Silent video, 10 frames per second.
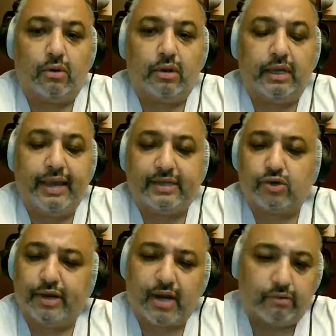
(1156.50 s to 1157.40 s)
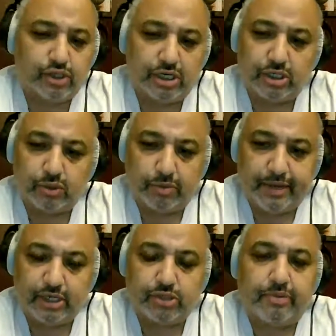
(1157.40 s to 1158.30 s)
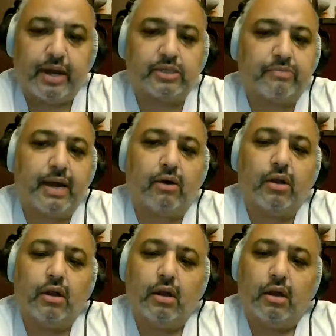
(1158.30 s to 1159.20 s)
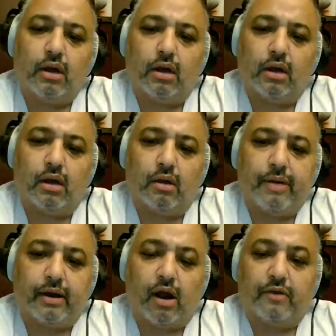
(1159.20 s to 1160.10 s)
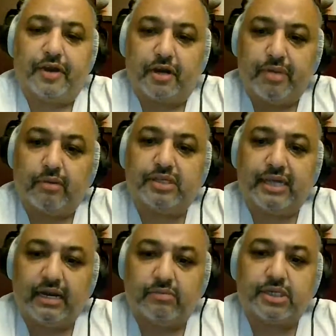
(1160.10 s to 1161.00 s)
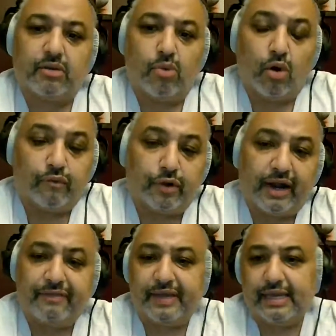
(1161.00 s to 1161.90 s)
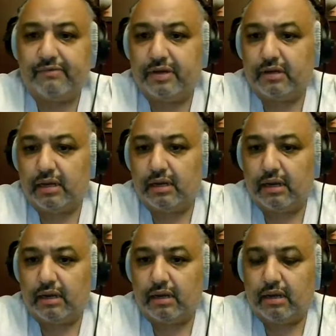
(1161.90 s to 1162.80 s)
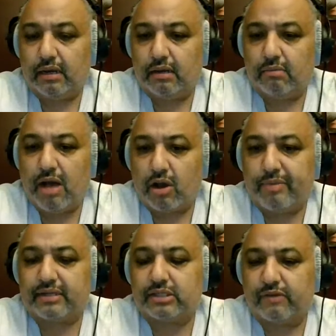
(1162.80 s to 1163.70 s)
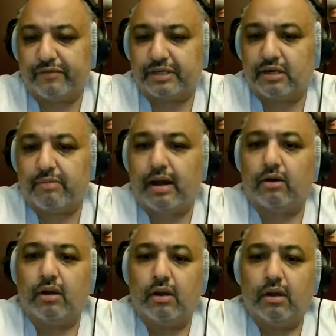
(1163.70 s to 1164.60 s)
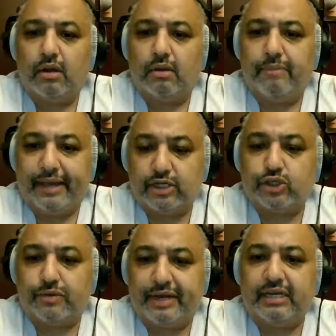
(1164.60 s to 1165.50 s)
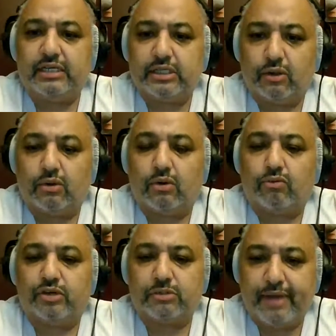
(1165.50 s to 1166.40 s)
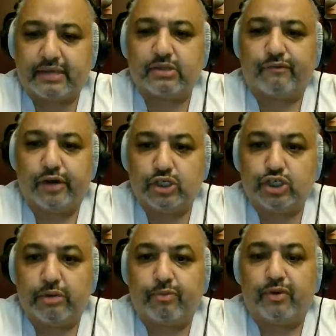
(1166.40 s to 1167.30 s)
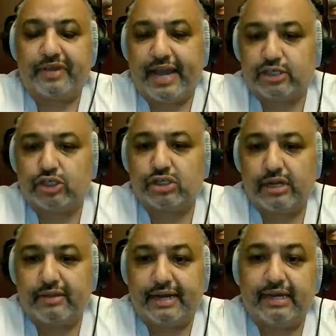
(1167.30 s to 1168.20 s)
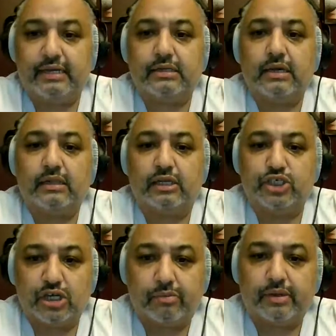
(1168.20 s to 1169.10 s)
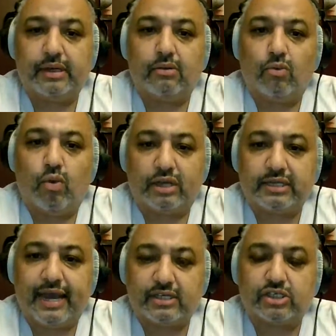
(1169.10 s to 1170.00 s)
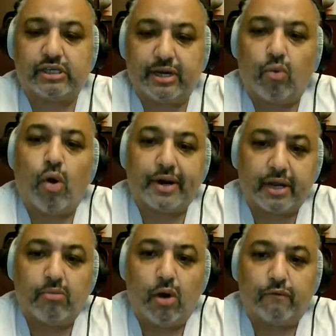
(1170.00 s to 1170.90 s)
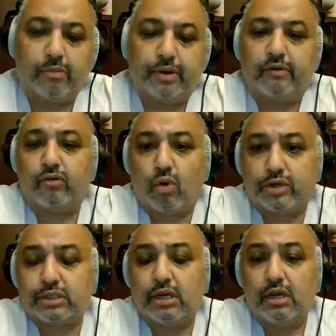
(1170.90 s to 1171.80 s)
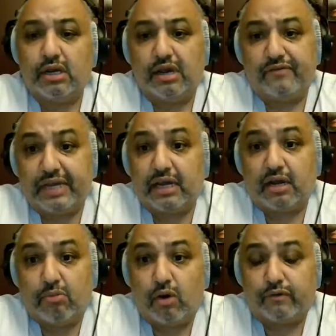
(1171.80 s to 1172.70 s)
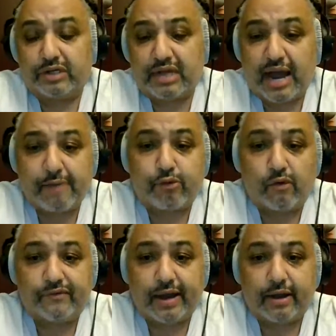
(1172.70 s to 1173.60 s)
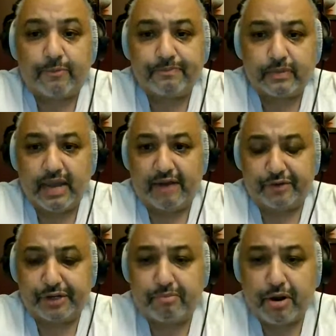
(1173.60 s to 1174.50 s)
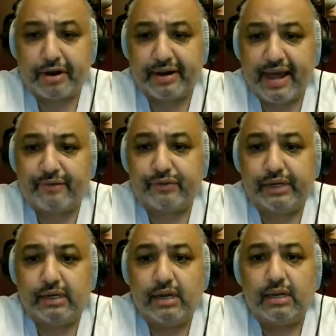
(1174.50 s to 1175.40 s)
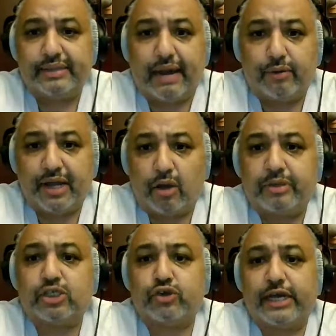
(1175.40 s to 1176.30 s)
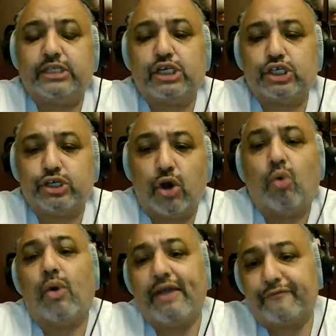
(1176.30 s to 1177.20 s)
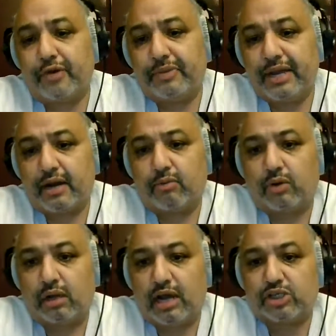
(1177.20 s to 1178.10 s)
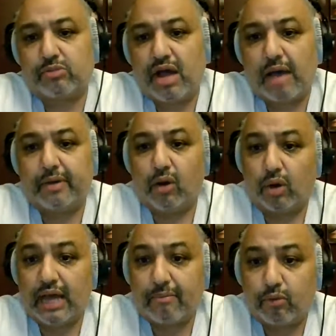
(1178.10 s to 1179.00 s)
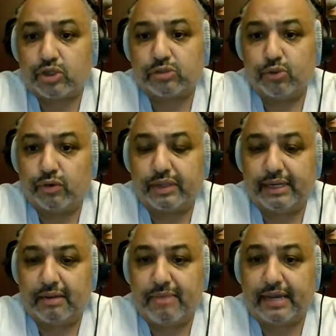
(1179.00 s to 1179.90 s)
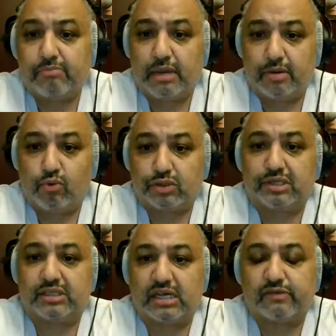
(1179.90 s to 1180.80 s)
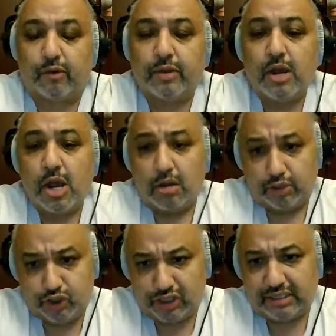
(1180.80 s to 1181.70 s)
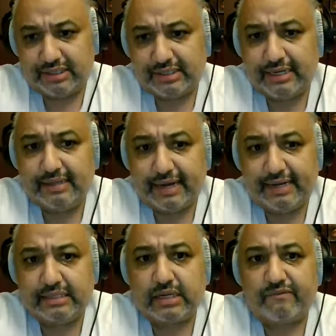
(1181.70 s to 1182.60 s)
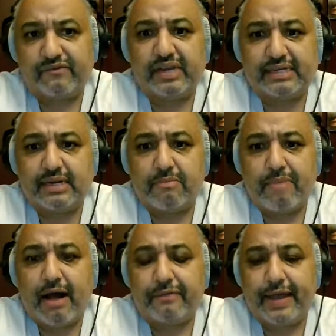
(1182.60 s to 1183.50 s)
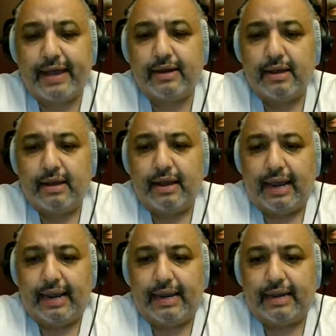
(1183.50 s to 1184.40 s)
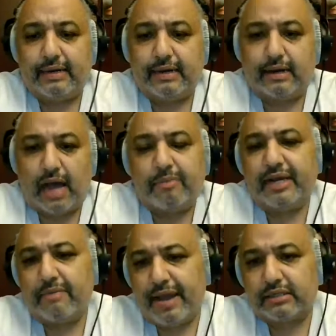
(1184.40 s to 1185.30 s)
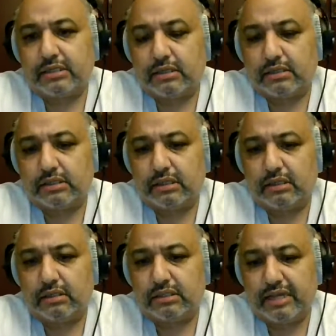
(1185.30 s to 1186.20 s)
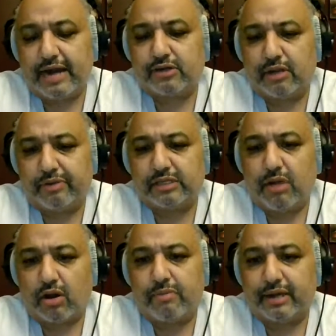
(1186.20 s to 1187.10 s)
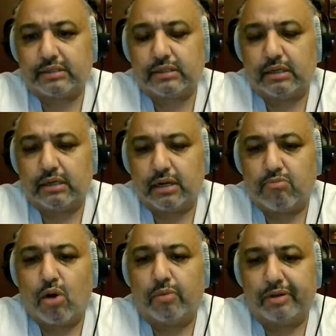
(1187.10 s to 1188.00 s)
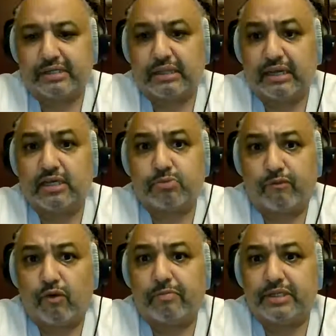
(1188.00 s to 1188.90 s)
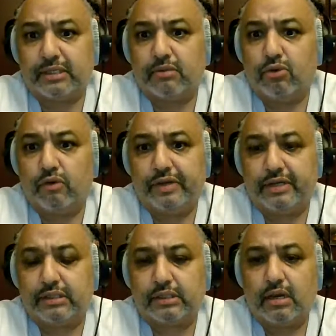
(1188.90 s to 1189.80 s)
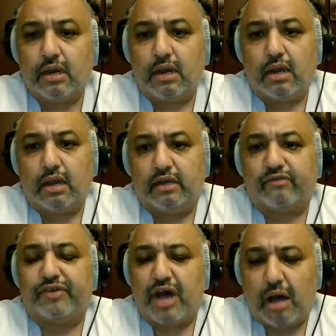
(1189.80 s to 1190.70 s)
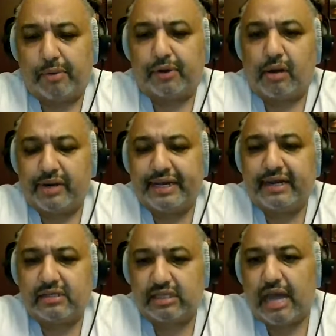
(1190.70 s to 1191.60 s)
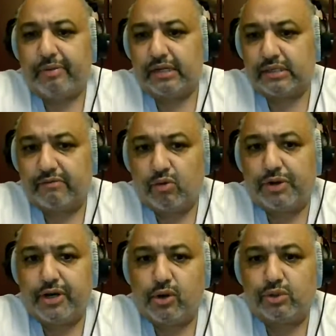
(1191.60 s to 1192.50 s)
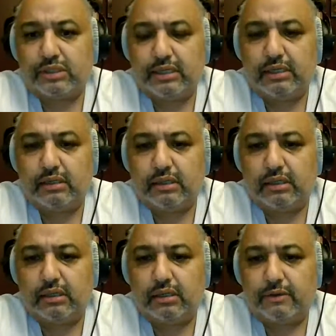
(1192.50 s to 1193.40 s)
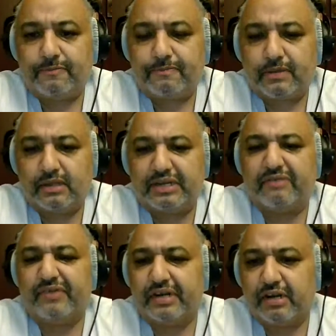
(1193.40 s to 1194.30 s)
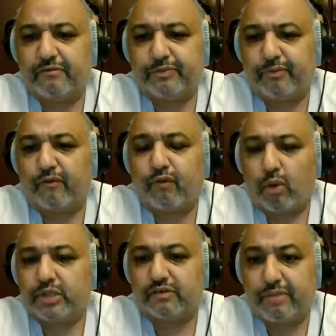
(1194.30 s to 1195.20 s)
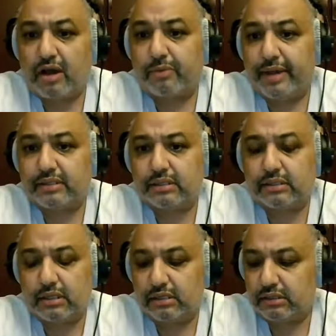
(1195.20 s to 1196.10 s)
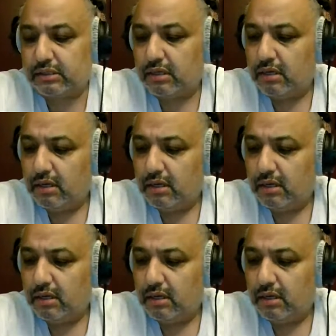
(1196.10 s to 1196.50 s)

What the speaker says: he has great conversations with Betty Shabazz about are they going to be able to get him to come over. And I think even Malcolm X is conflicted about making sure that he still respects the friendship with Cassius Clay, that he legitimately wants Cassius Clay to want to come over. But of course, if he can come over as a high profile African American athlete, that would help his transition away from the Honorable Elijah Muhammad go a lot more smoothly and make it maybe more successful. But you can see that he's conflicted about that. And I'm going to get back to the actor that plays Malcolm X in a moment, because I think his performance in the movie is phenomenal. I'm going to get into that because everyone knows the definitive performance of Malcolm X is